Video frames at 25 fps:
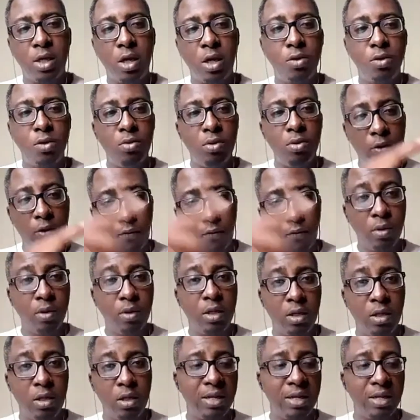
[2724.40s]
if
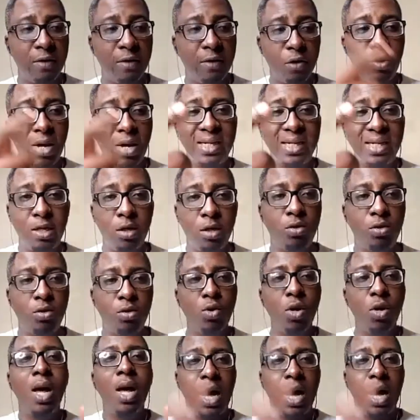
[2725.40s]
in that video I tell you
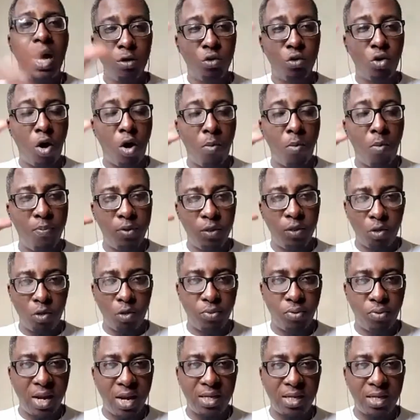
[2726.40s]
how to come up with your price.